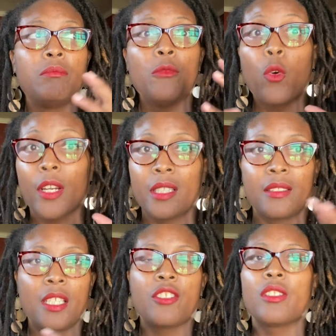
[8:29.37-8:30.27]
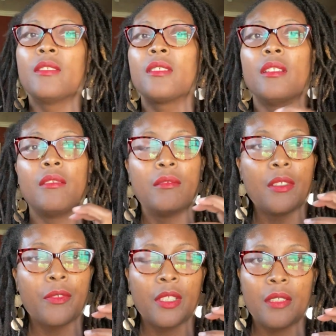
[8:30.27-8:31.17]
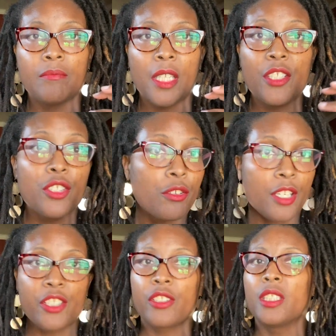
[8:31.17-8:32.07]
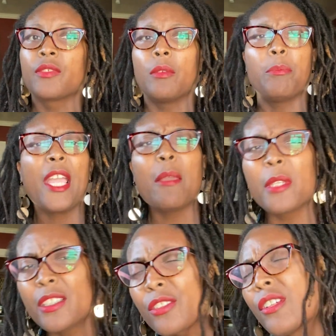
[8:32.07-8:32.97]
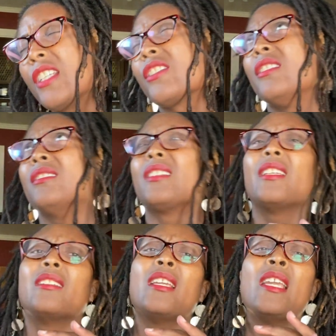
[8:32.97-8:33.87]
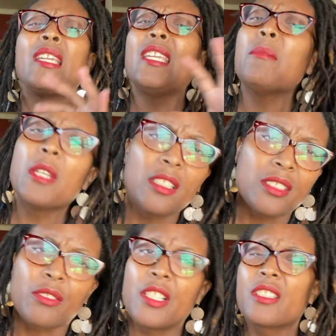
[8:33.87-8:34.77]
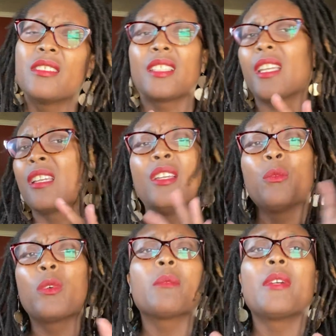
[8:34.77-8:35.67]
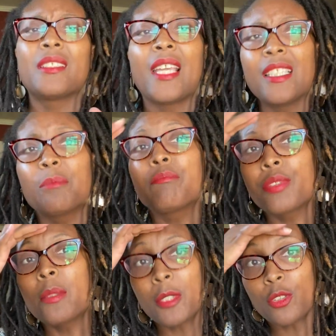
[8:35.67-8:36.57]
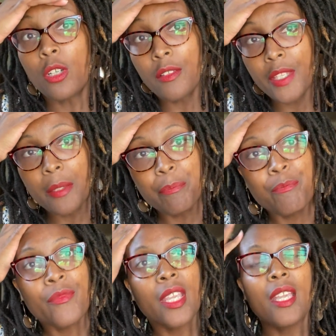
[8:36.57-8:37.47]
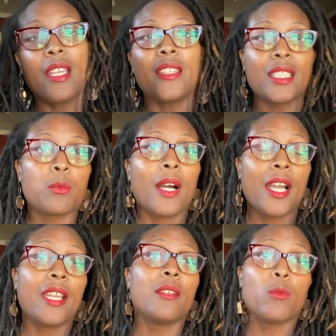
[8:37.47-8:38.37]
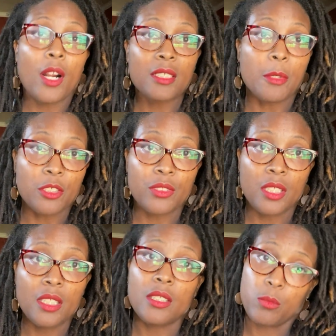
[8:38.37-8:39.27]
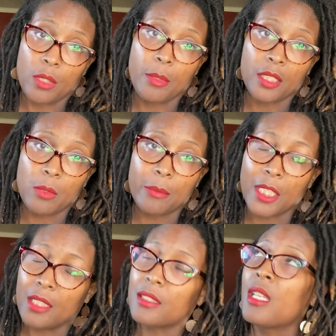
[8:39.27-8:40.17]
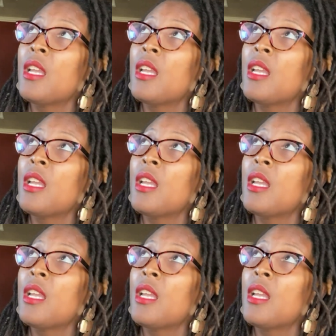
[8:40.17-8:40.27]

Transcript: organizations and different integrations, from payment integrations and email integrations. Like, WordPress has pretty much all of them. And that's why our specialty is WordPress websites.